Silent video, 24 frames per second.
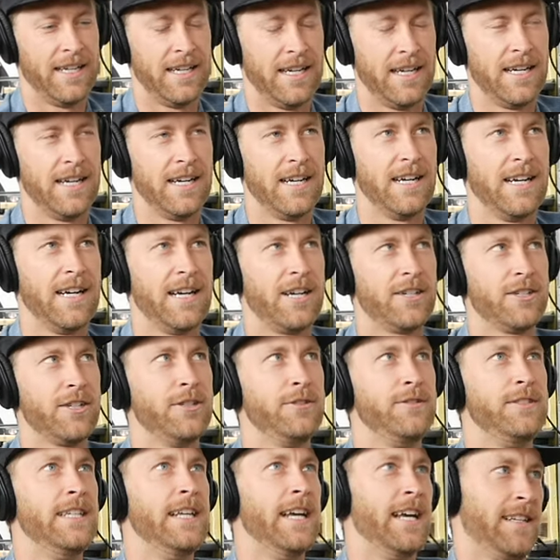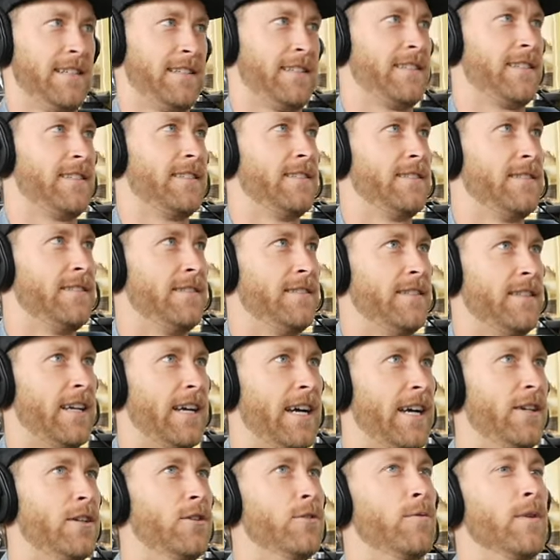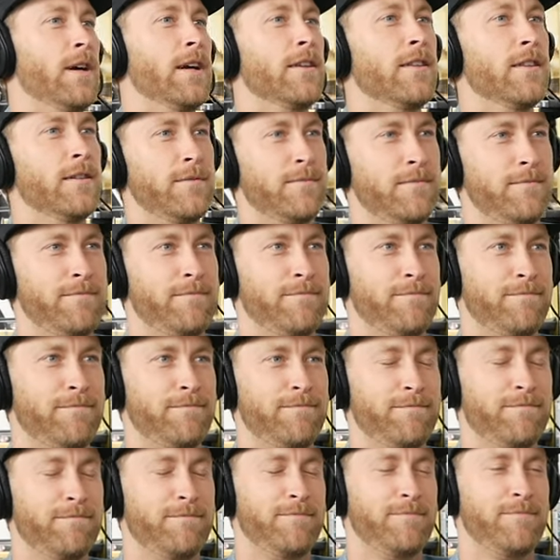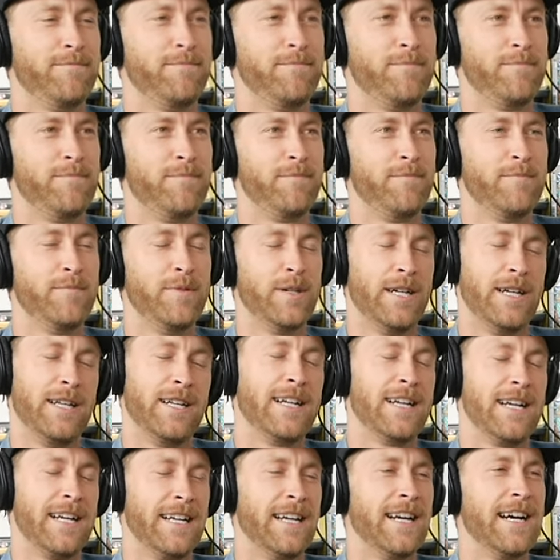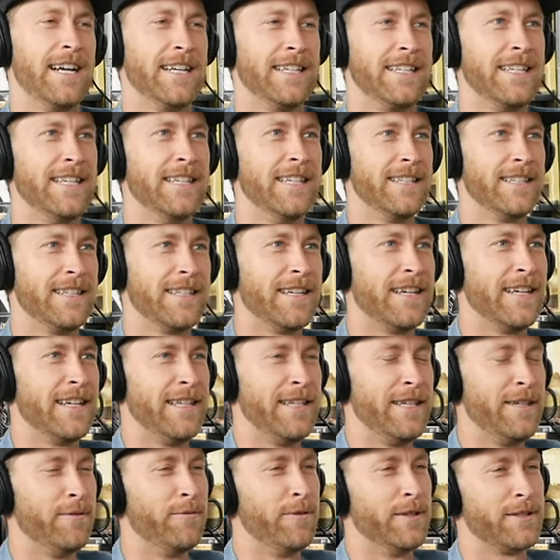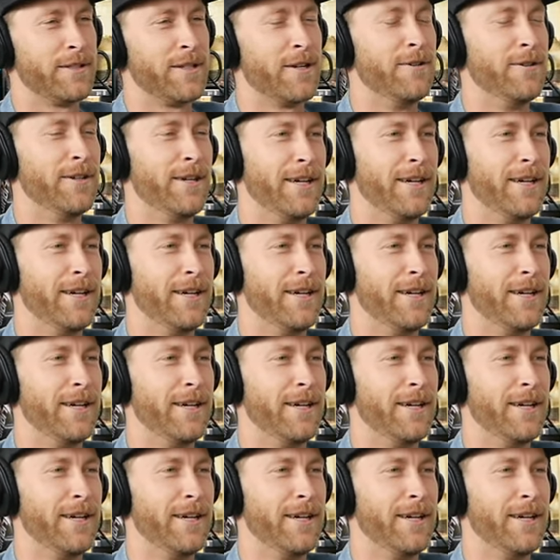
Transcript: Uh, I'll go yes. I don't wear them, but I, I get I get what's going